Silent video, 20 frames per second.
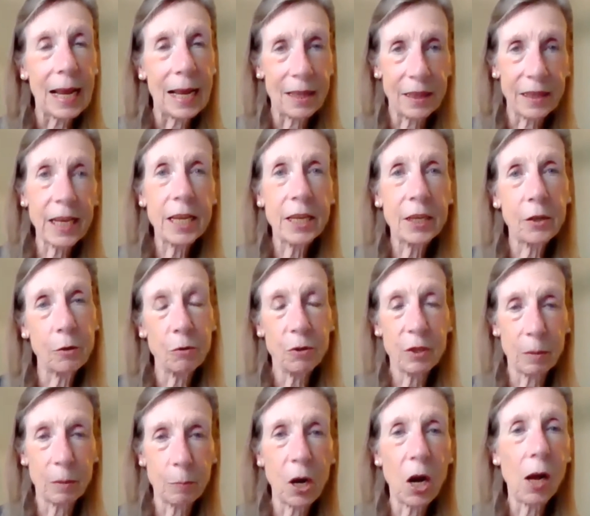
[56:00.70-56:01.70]
And thank you
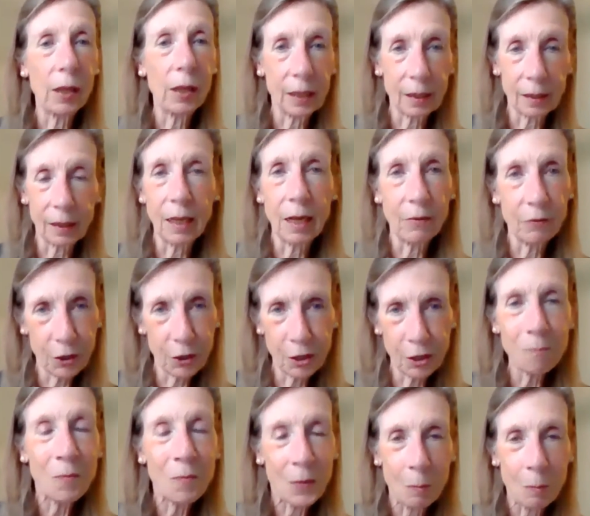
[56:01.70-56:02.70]
to Paula
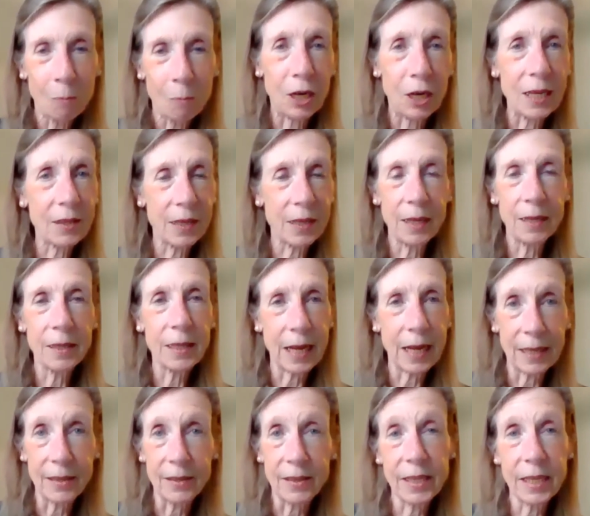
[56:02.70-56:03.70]
Glover, President
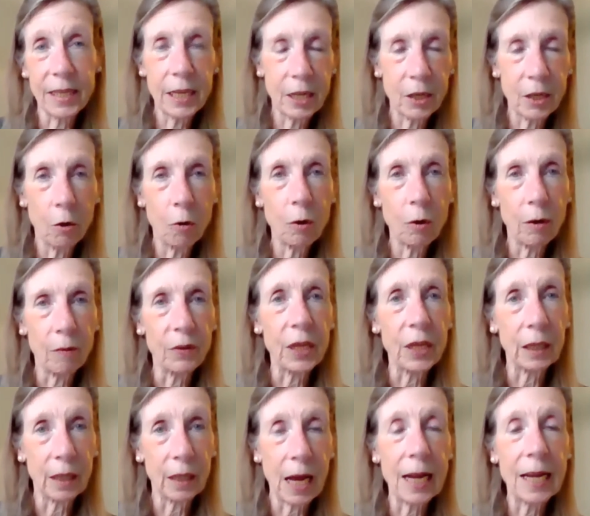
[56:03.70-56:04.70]
and CEO of
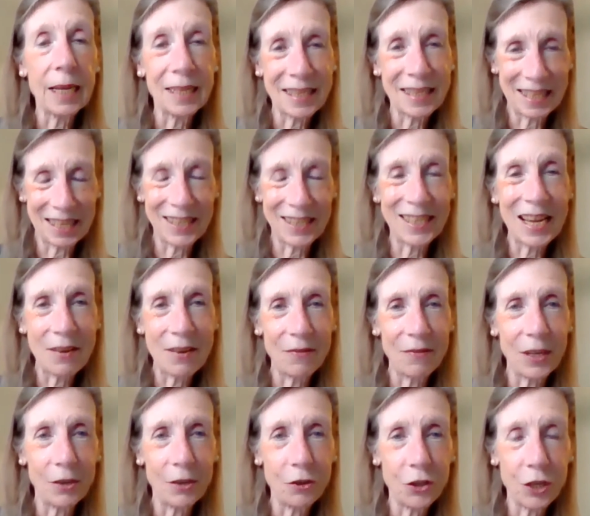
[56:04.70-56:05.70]
the Alliance to Save
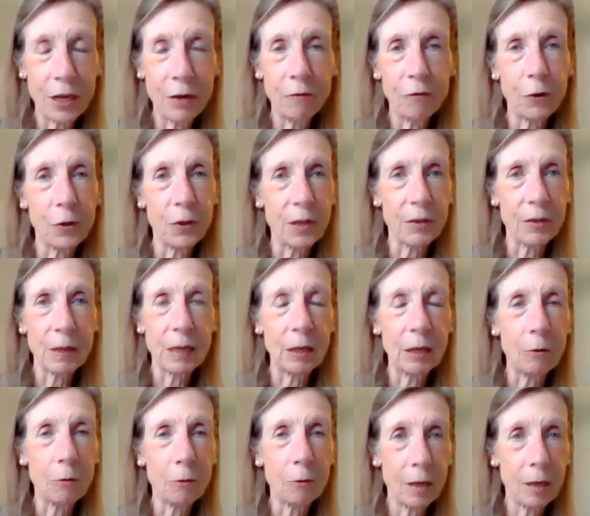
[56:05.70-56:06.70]
Energy for this
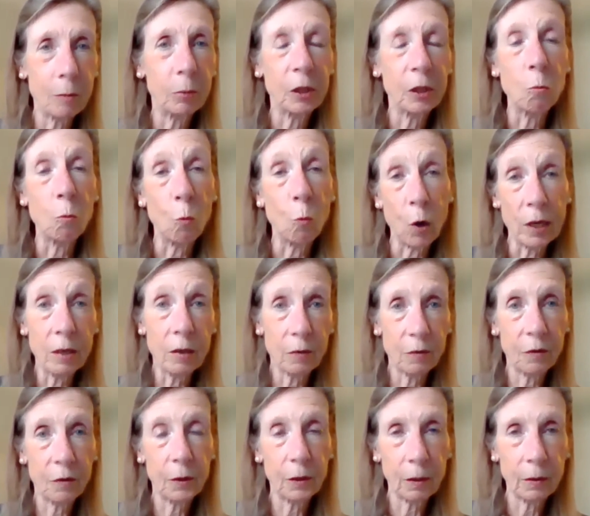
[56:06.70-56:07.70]
incredibly
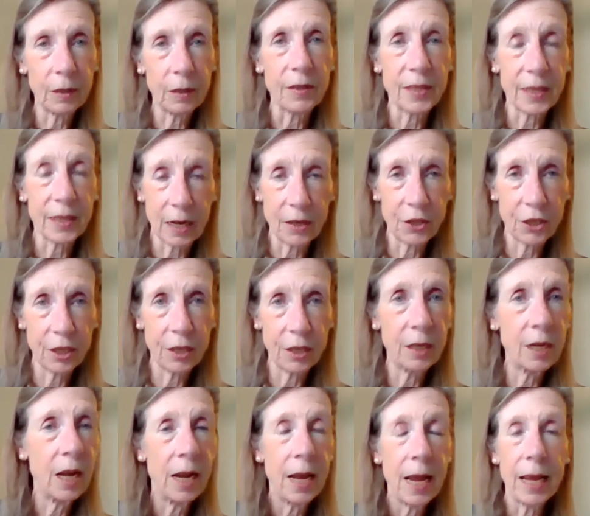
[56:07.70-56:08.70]
wonderful
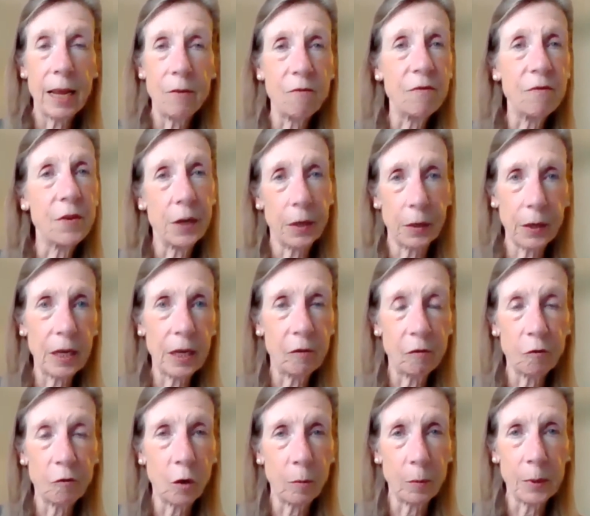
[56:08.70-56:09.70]
discussion and very
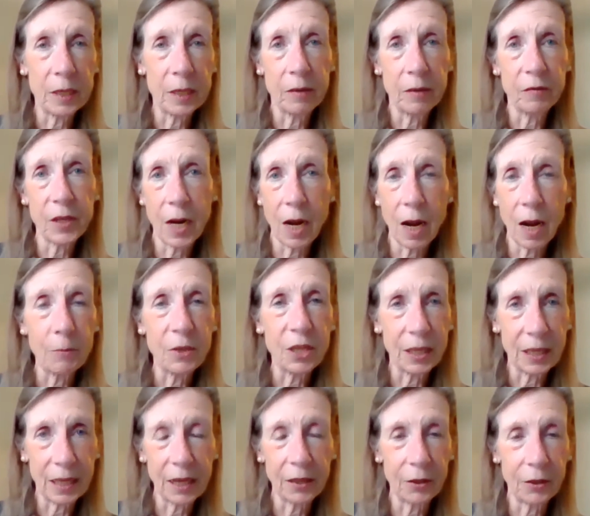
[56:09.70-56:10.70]
informative time
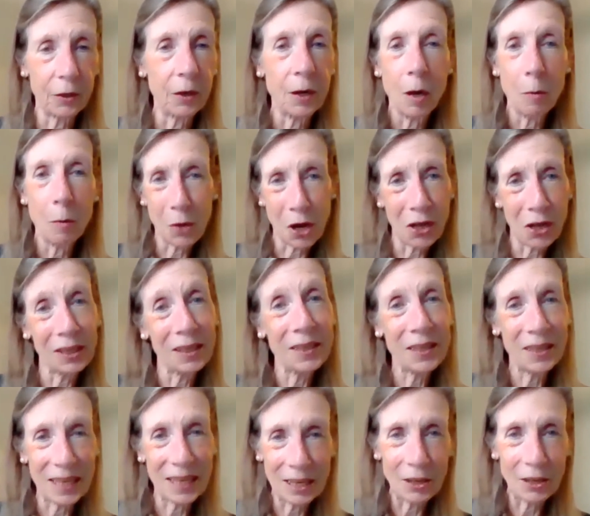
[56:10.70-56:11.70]
together. Paula,
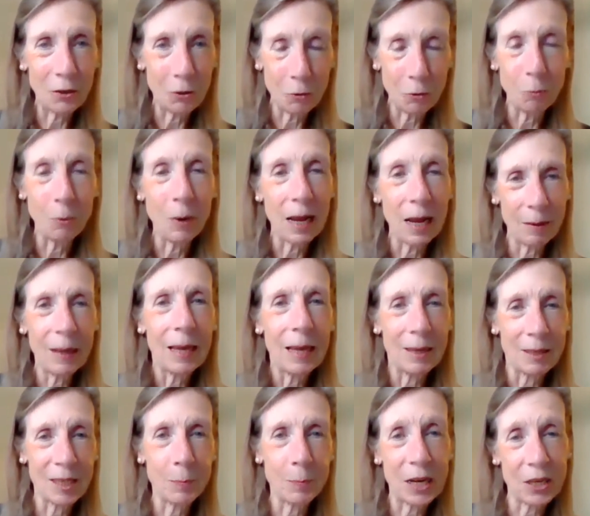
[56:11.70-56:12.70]
thank you
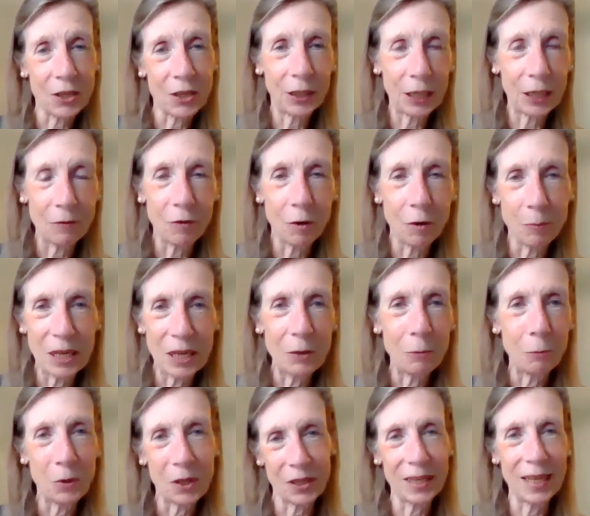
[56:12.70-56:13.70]
especially for
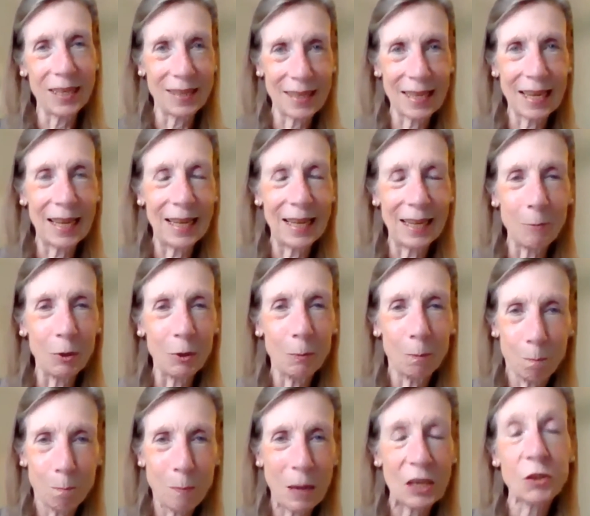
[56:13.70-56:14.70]
being with us and thank